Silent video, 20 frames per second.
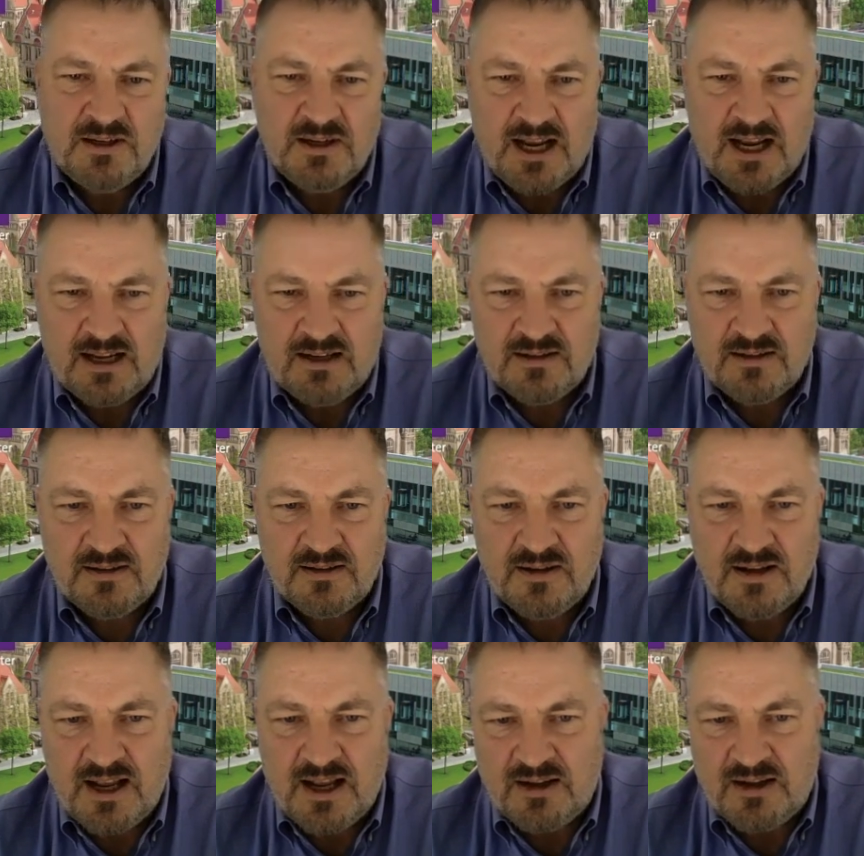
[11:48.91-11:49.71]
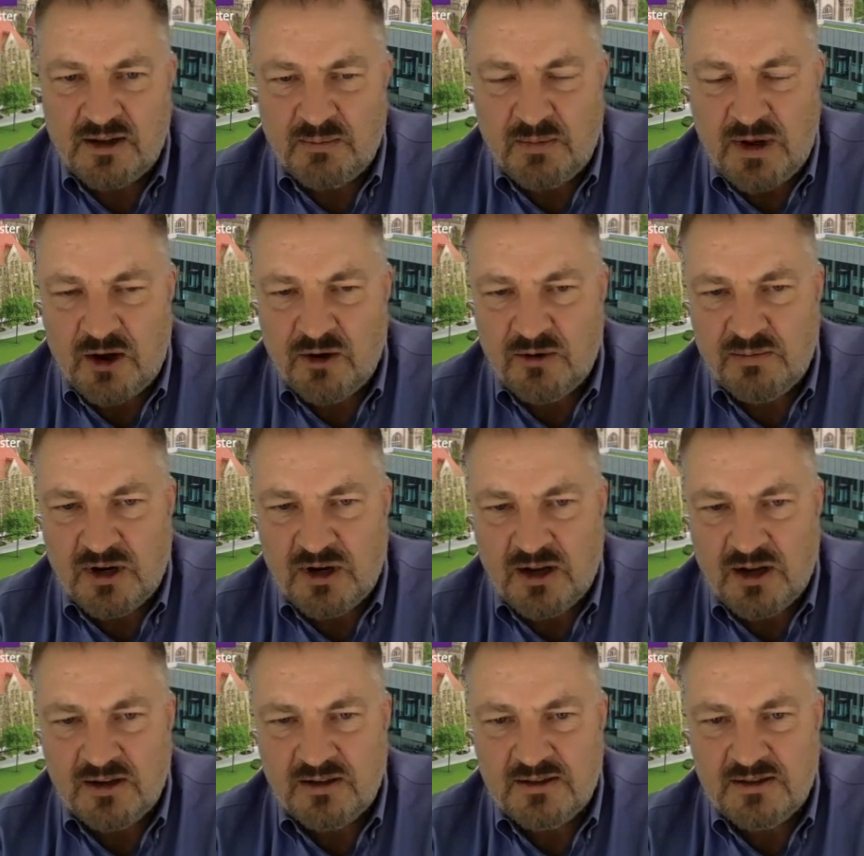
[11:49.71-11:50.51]
and the power
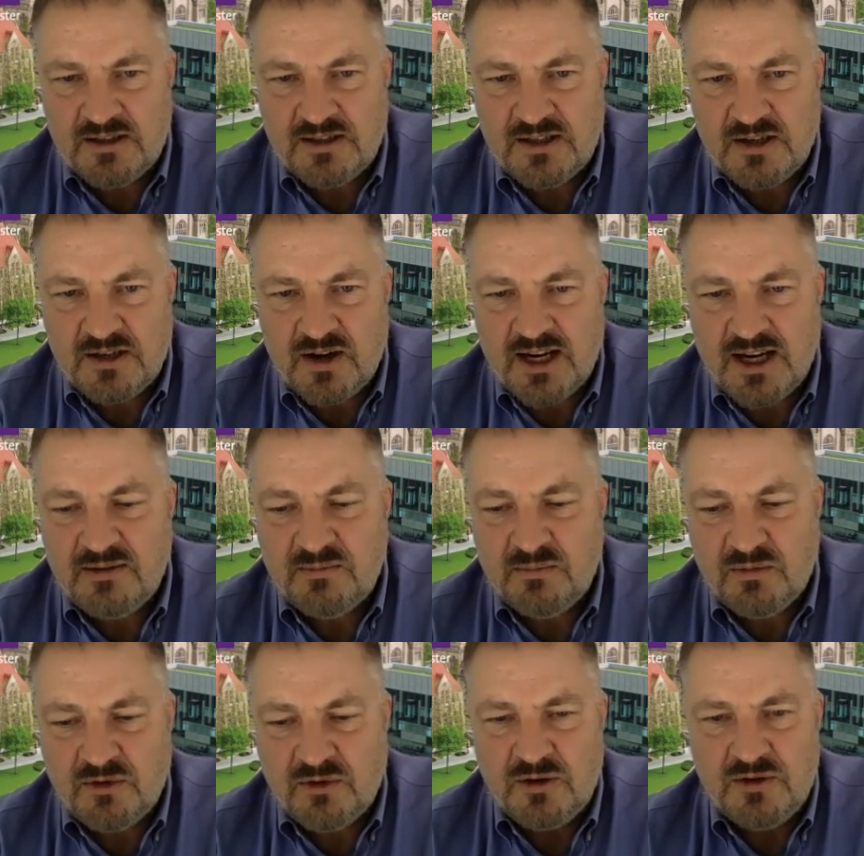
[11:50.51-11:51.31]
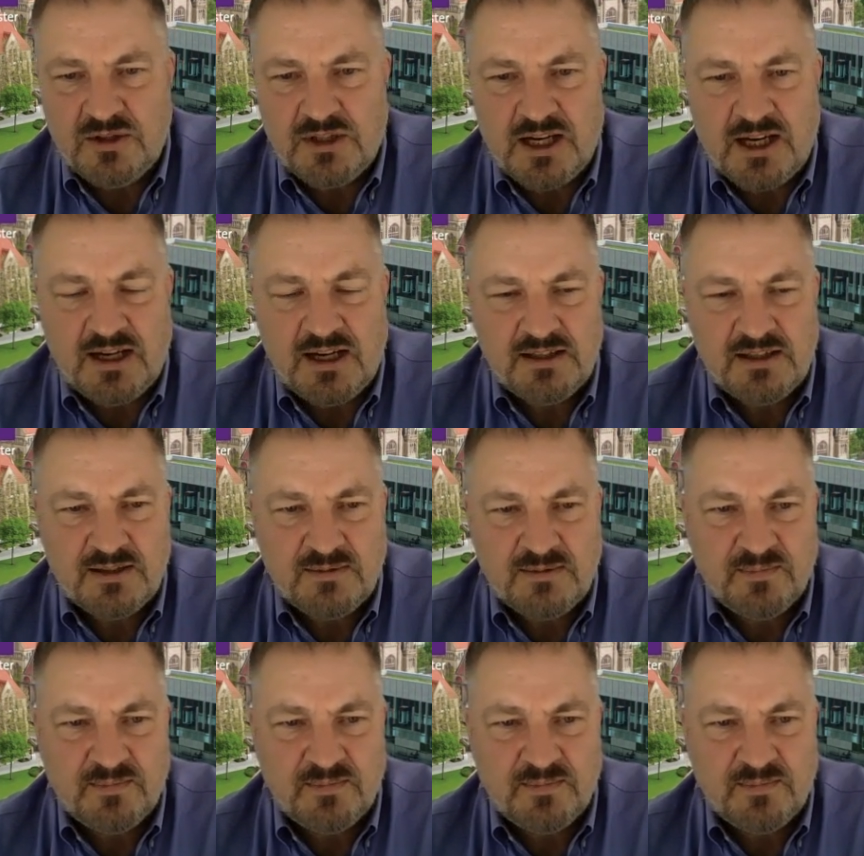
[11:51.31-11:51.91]
plant design process.